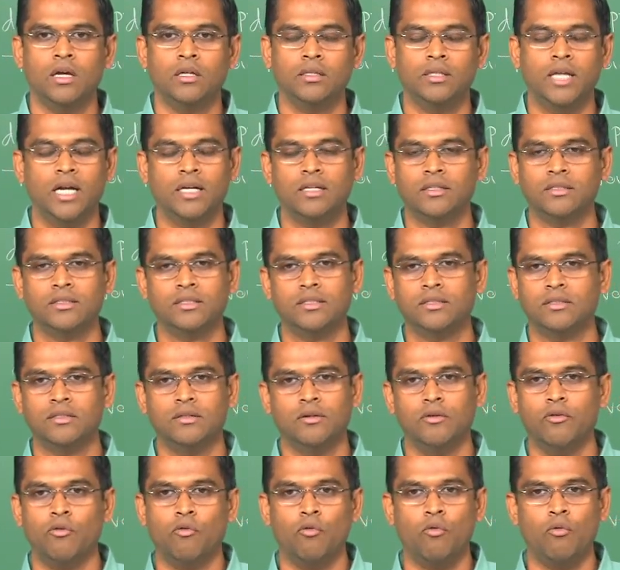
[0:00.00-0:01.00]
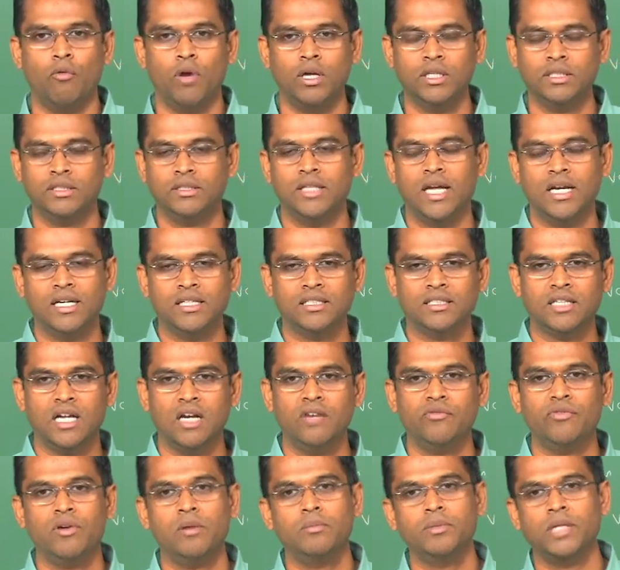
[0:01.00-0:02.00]
That is, once that is
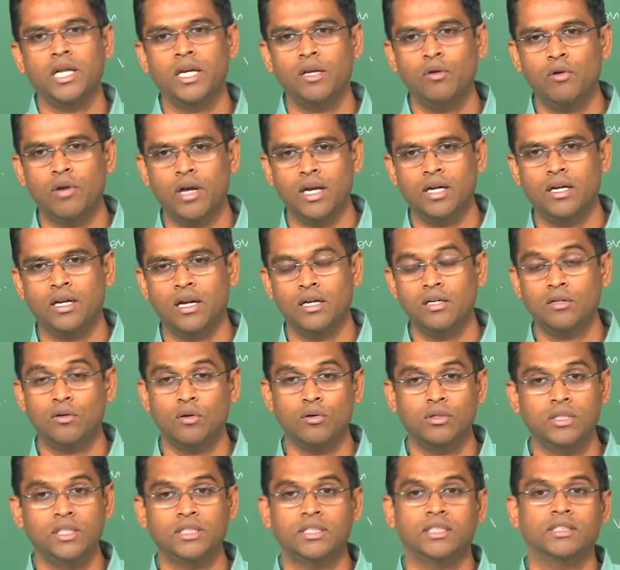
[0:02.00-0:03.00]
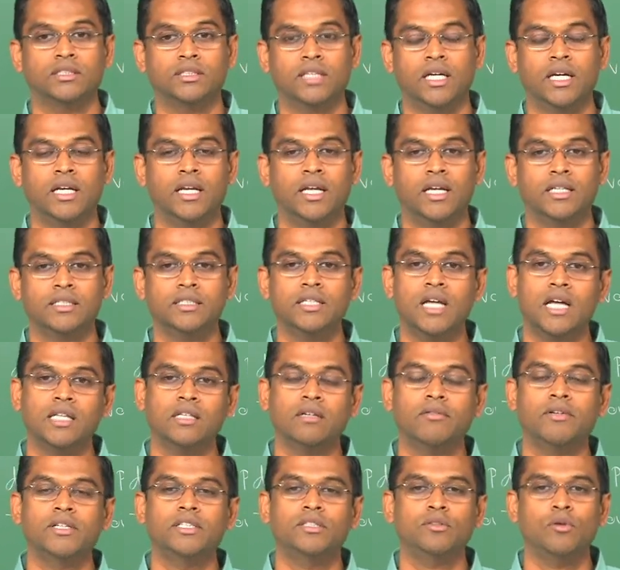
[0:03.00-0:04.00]
confirmed, then you can conclude this as segregation,
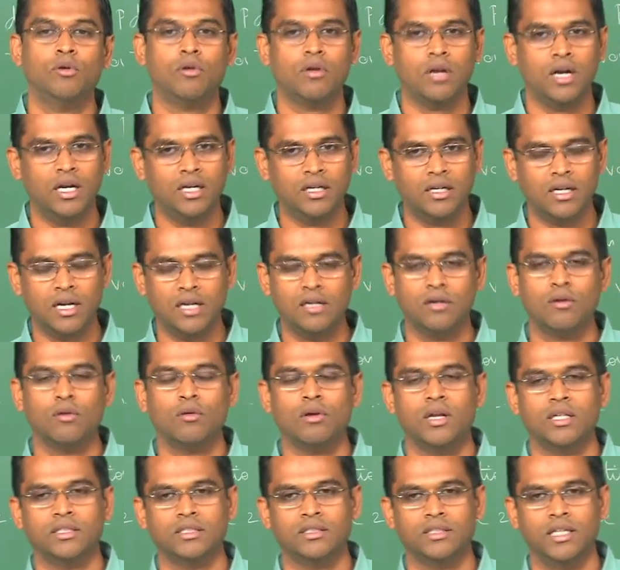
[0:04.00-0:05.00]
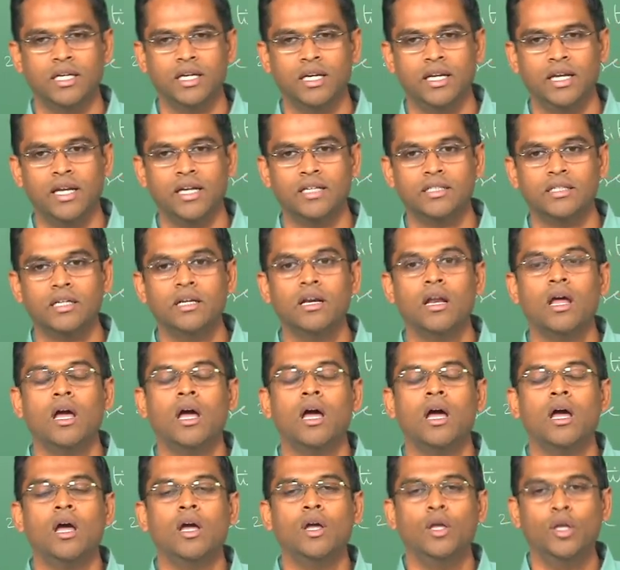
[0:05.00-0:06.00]
otherwise you cannot conclude as a segregation.
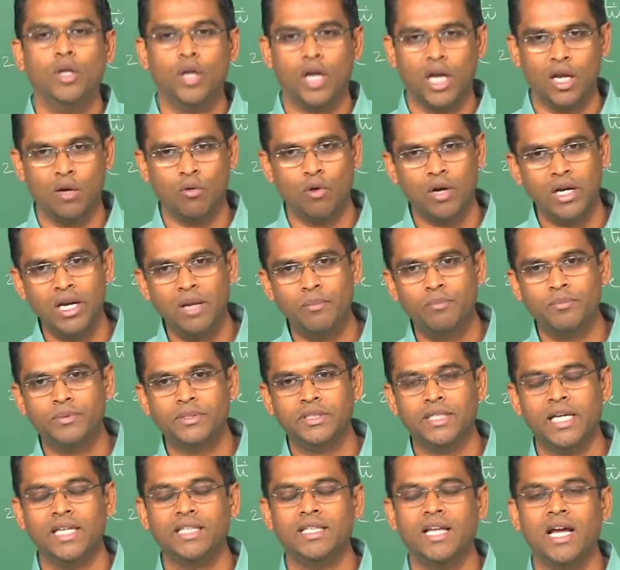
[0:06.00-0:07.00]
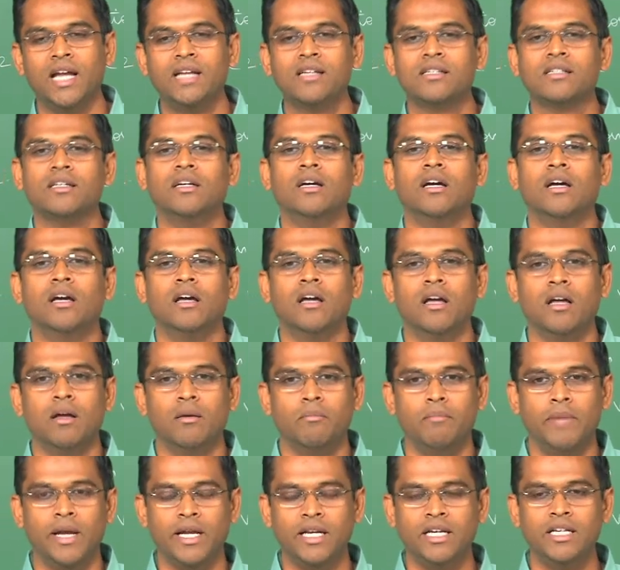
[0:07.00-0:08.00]
You can only say that
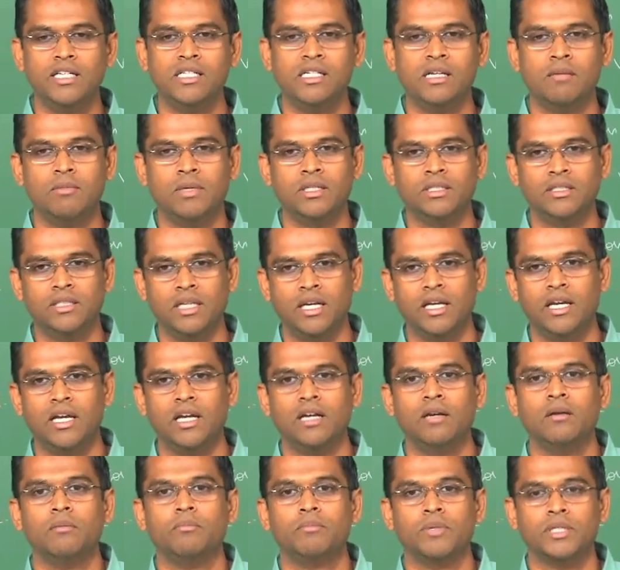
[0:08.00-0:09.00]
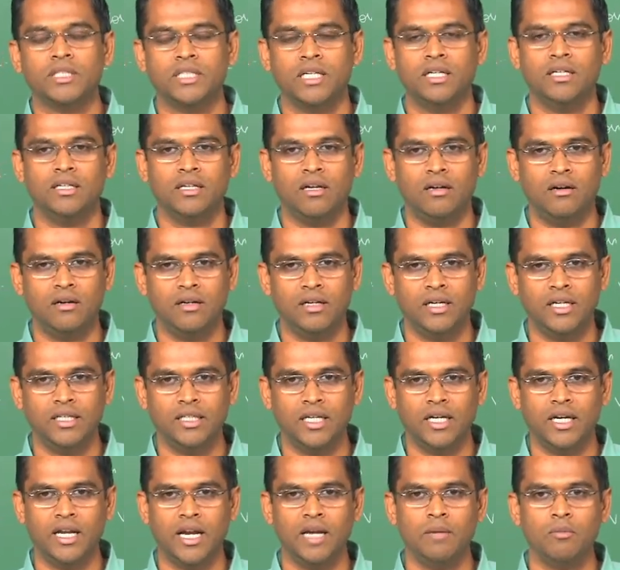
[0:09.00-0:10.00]
magnesium and silicon present in
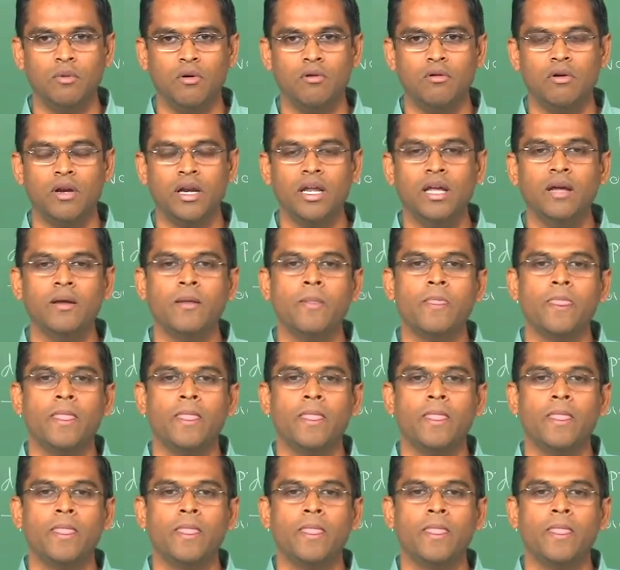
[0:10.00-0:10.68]
the grain boundary